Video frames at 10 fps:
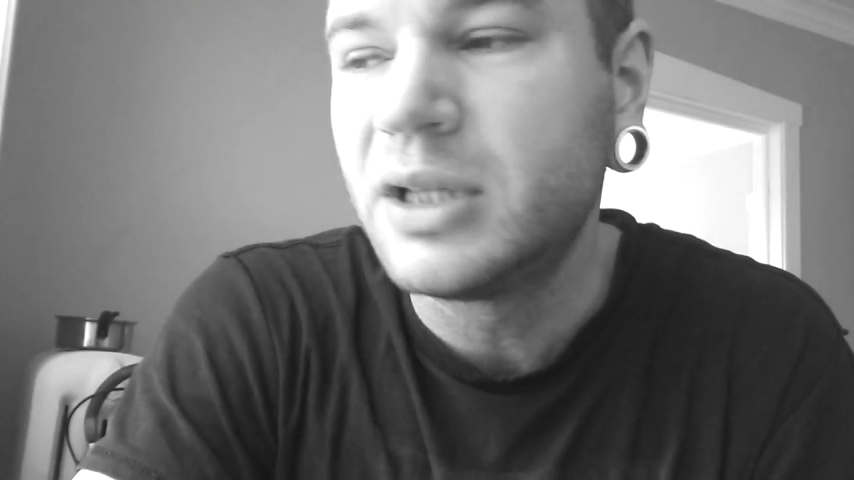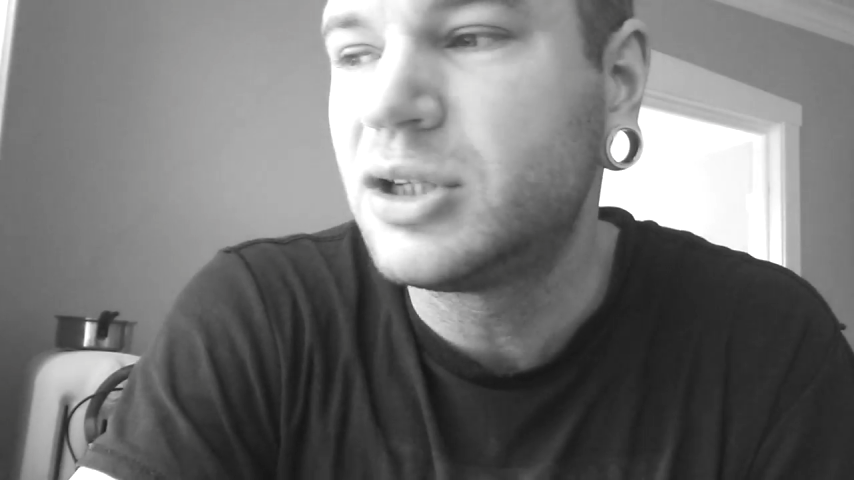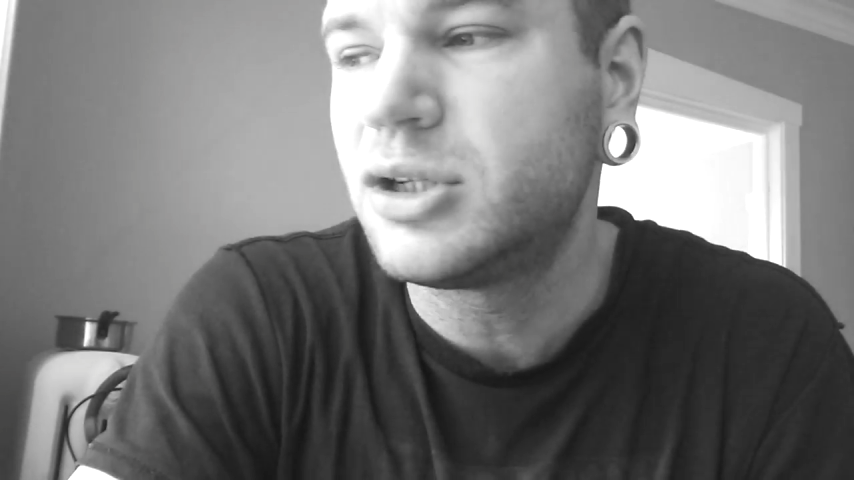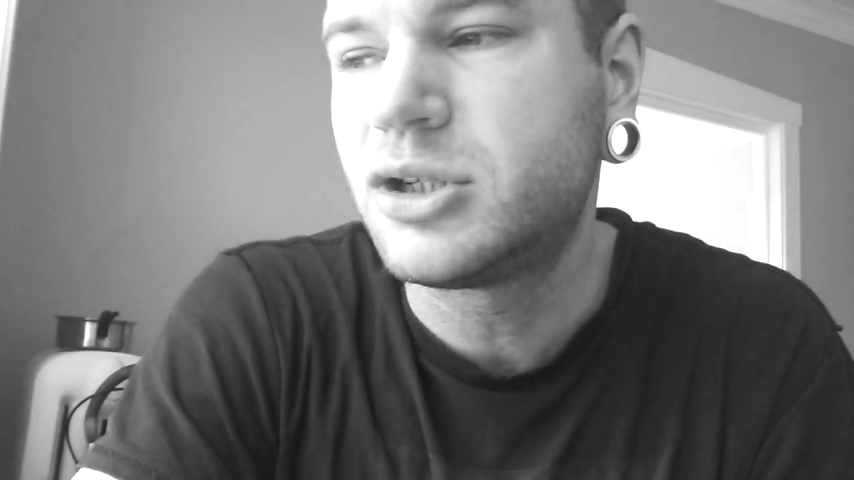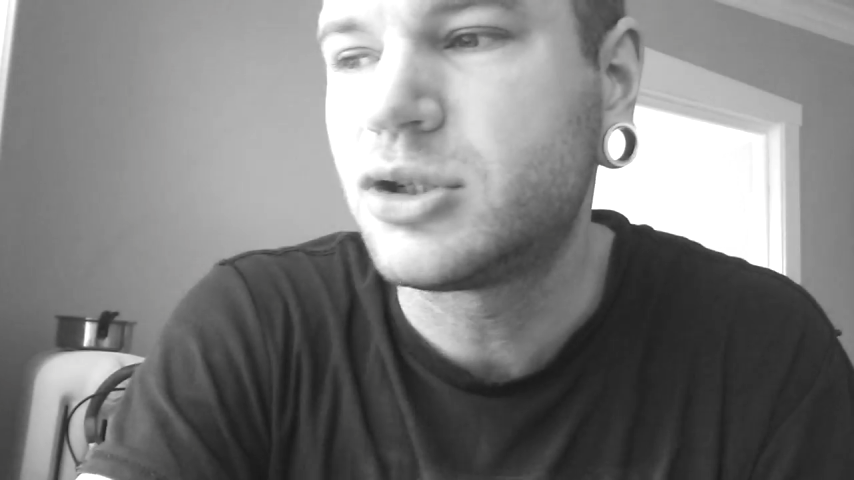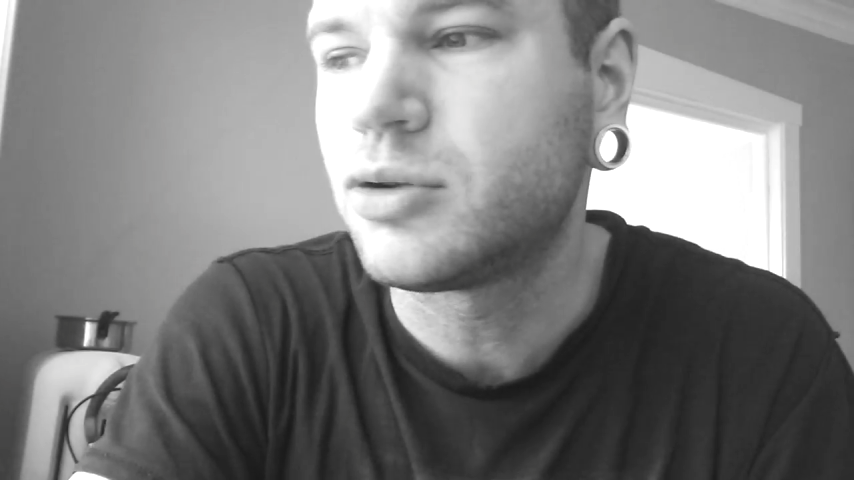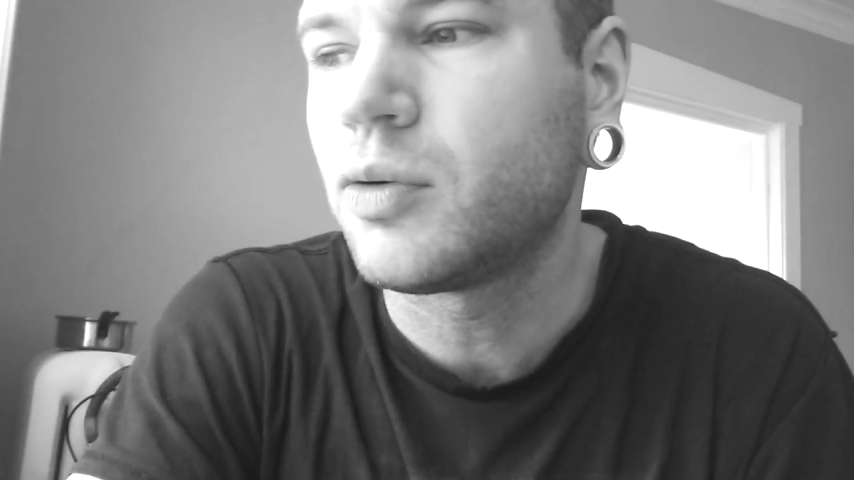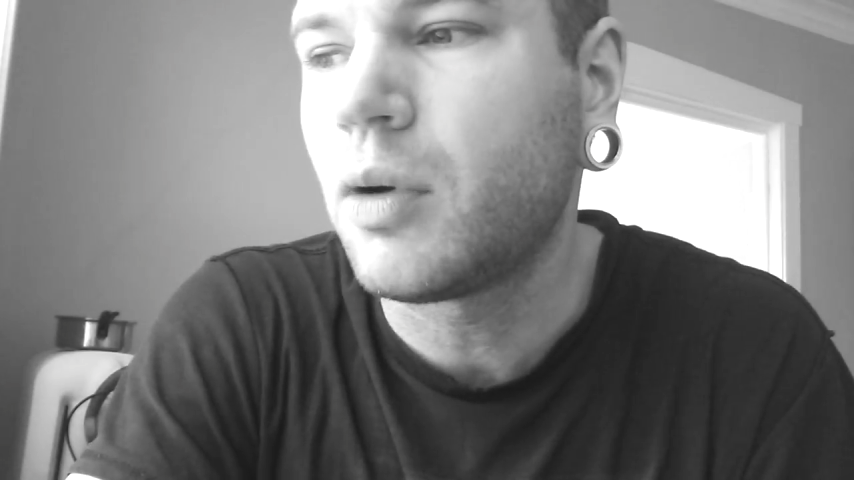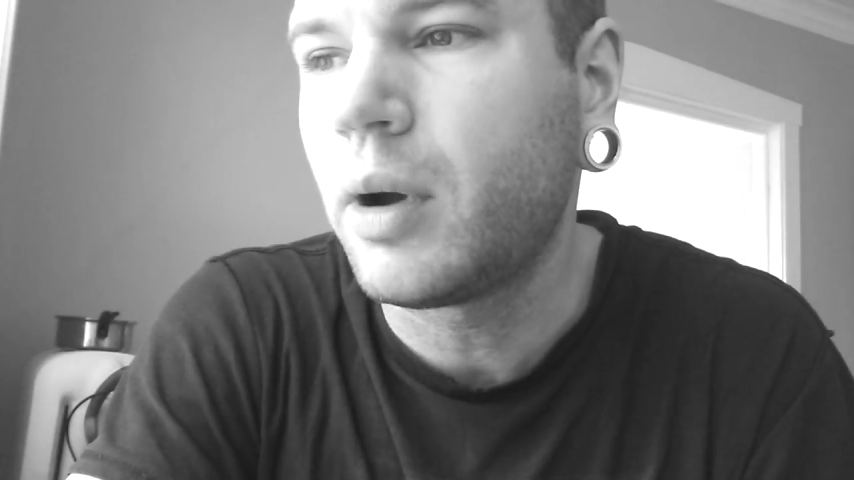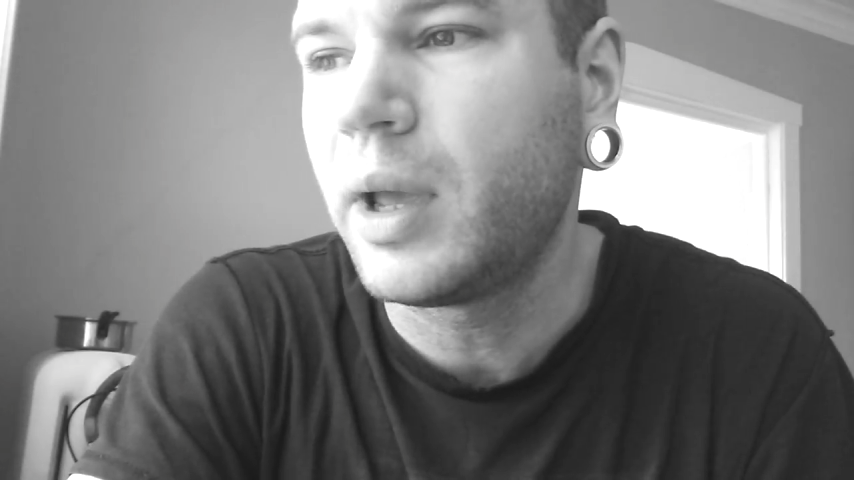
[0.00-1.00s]

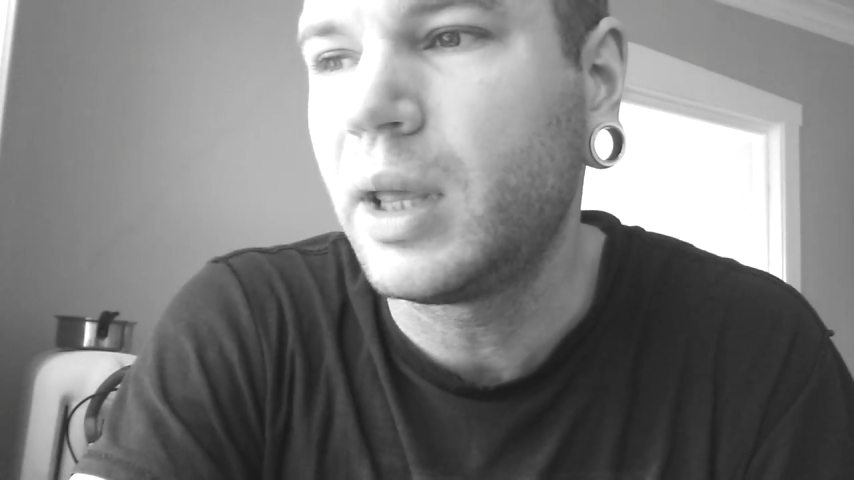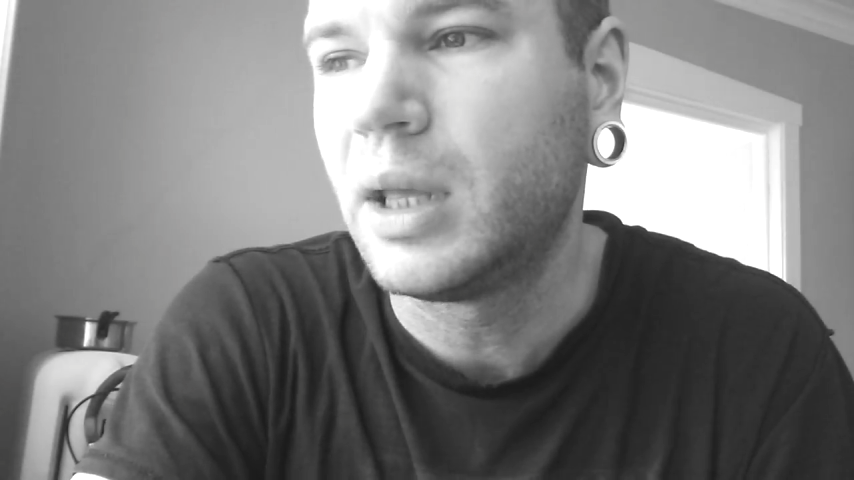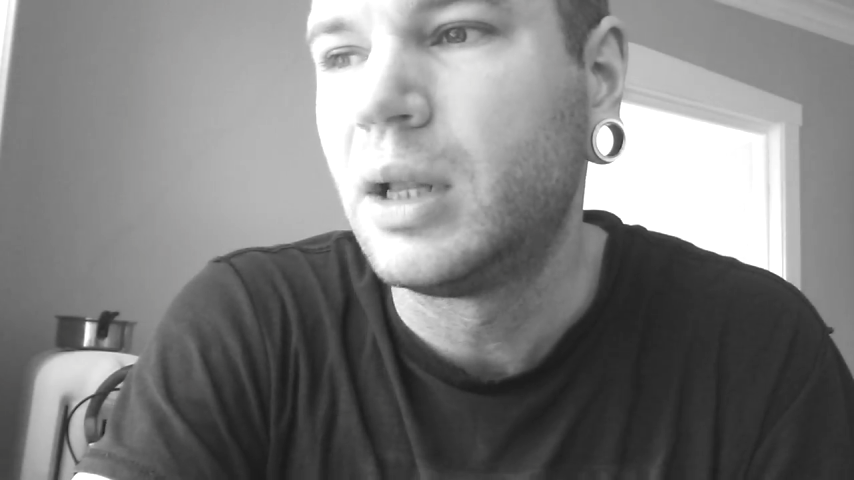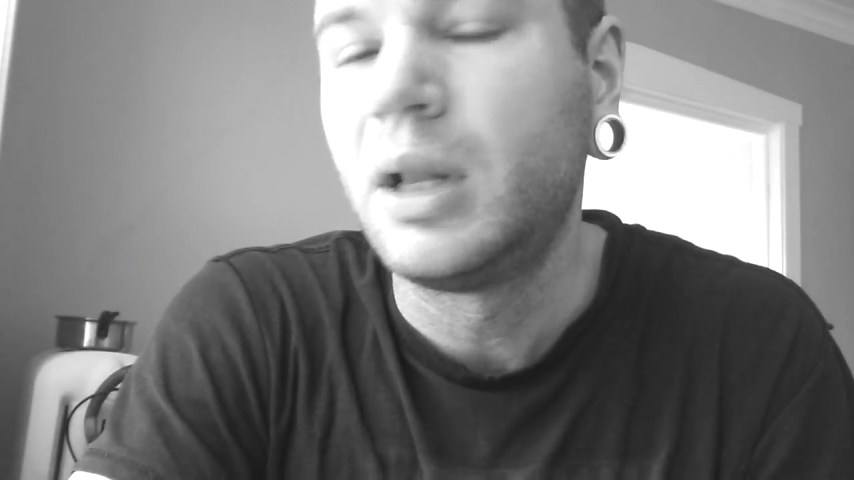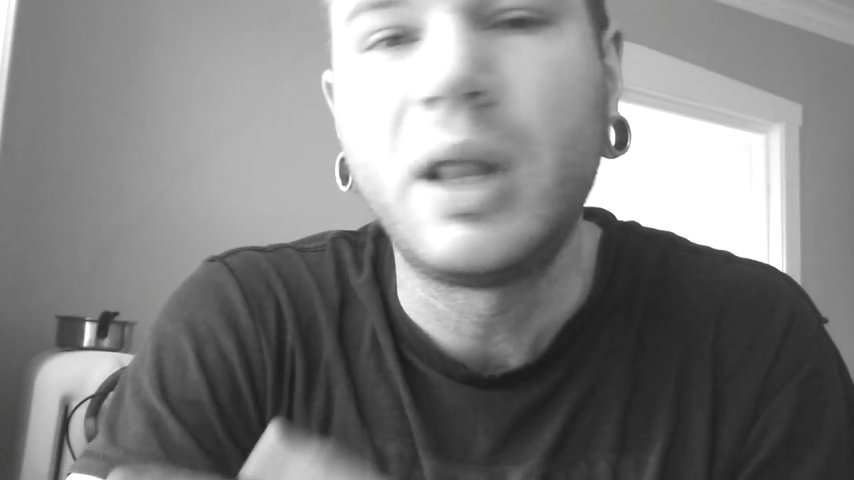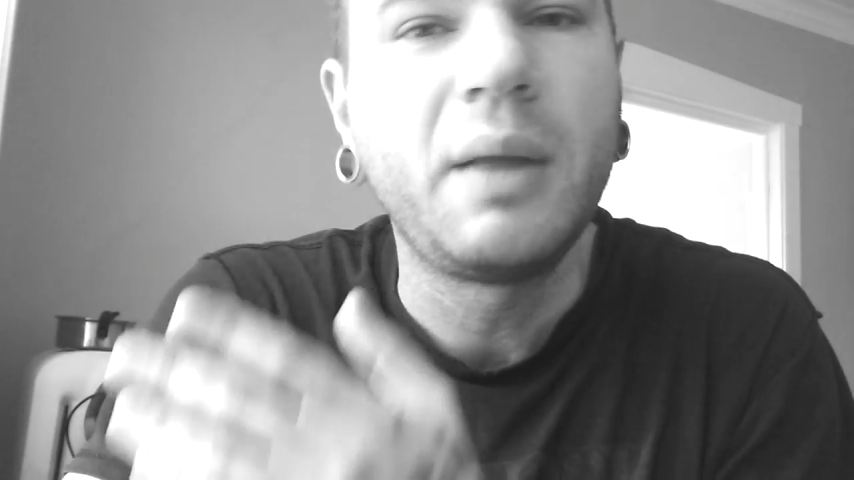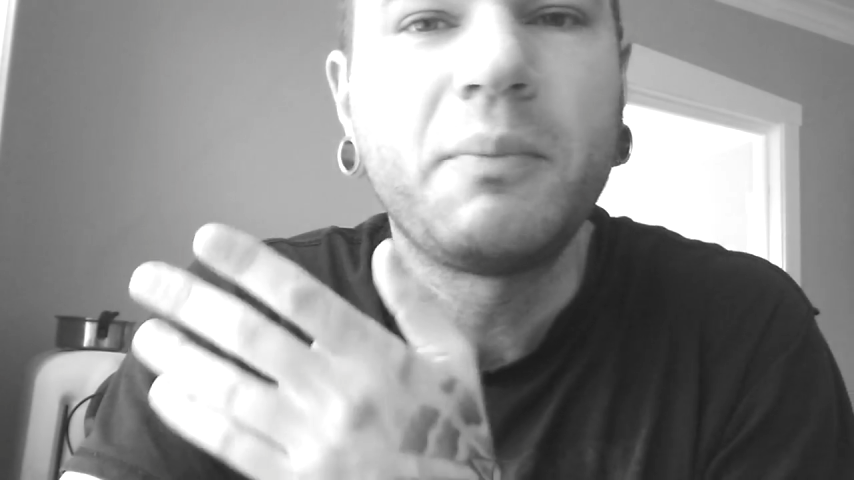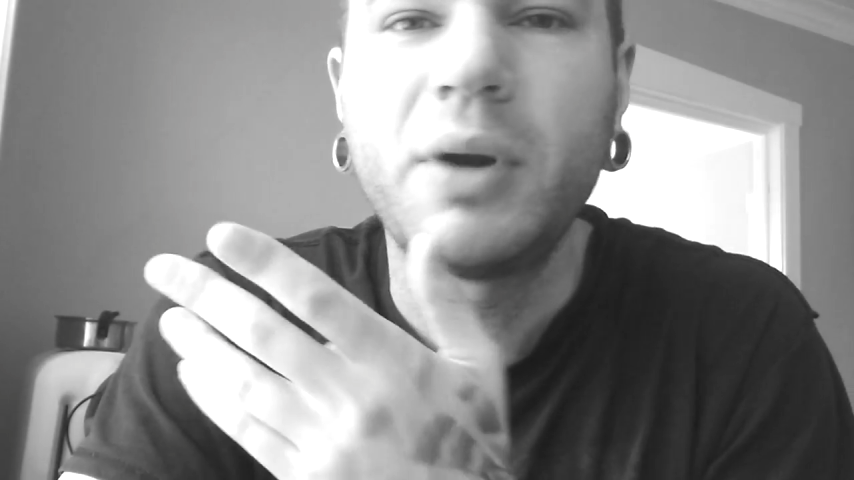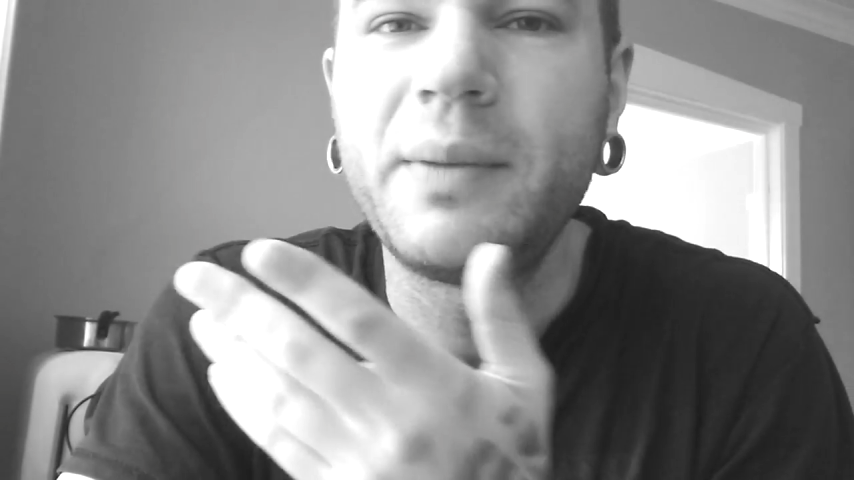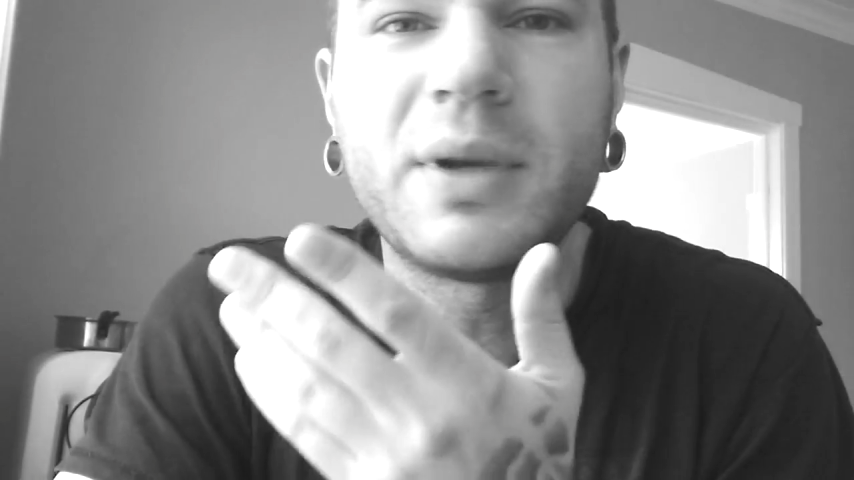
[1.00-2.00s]
destroy
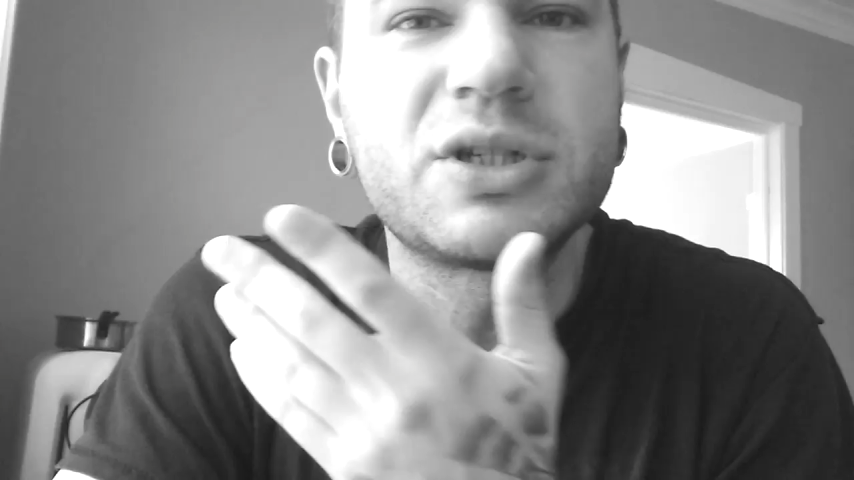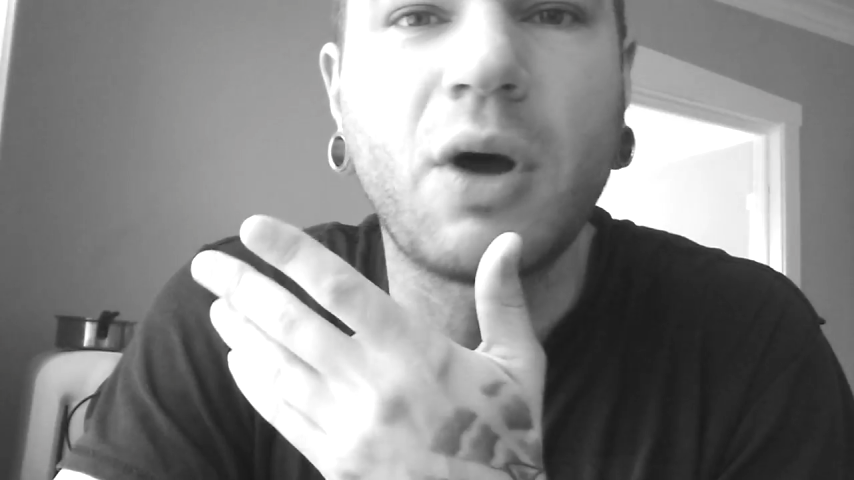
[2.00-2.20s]
pretty much